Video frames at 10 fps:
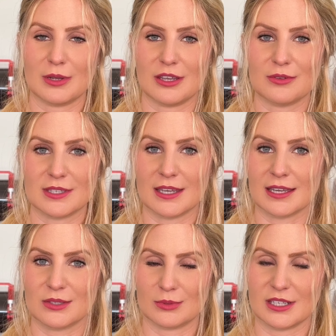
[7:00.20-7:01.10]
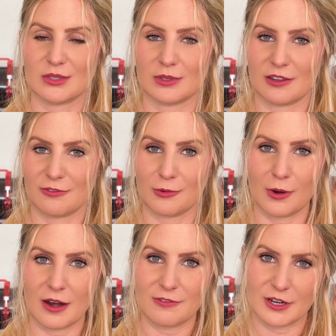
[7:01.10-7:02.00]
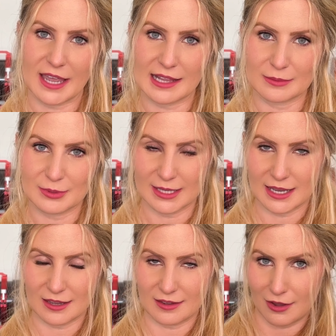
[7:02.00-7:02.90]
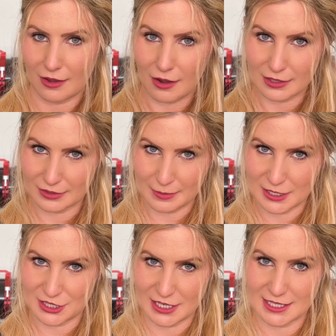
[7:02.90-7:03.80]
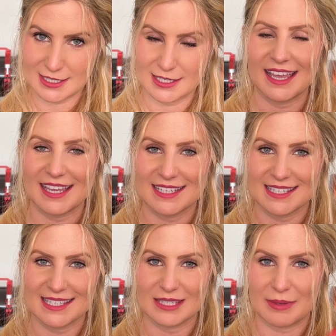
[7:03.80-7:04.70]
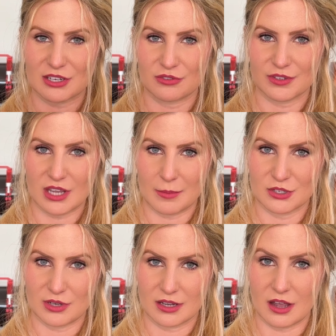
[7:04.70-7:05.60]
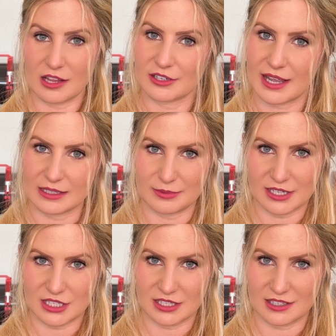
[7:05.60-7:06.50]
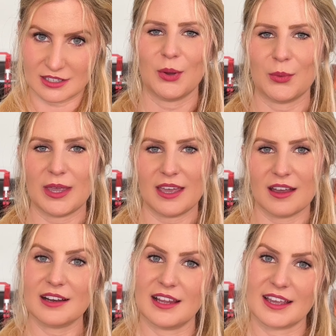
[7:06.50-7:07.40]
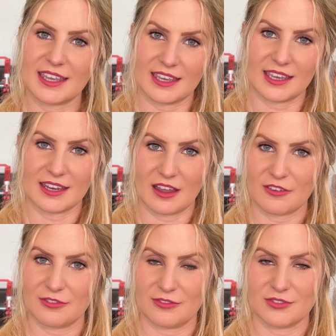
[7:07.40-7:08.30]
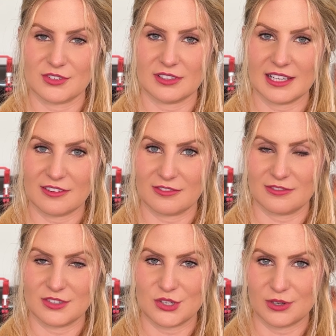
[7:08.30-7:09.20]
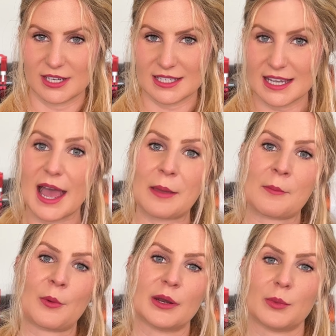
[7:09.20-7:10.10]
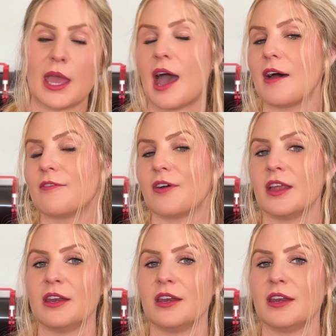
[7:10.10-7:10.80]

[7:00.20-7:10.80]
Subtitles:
be using in 2024 for calibrating color images is spectrophotometric color calibration. We are lucky enough to live during a time when we have a